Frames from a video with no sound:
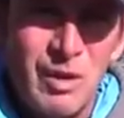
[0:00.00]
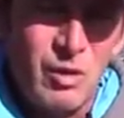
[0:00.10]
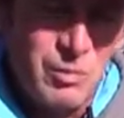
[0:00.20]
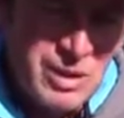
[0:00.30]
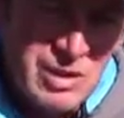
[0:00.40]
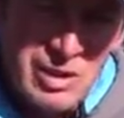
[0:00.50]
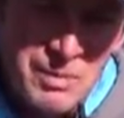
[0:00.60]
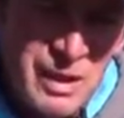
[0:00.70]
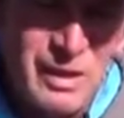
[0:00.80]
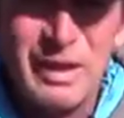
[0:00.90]
They'll be
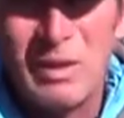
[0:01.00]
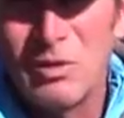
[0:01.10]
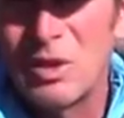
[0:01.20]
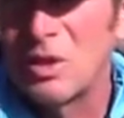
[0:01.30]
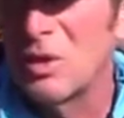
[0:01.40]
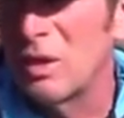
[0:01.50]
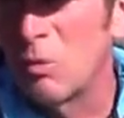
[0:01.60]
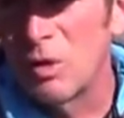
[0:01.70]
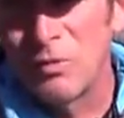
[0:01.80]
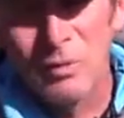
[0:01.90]
suspended out there
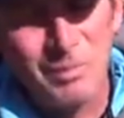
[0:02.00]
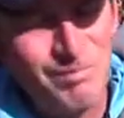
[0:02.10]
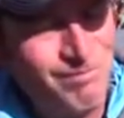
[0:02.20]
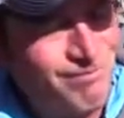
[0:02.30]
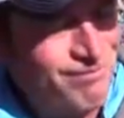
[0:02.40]
anywhere from,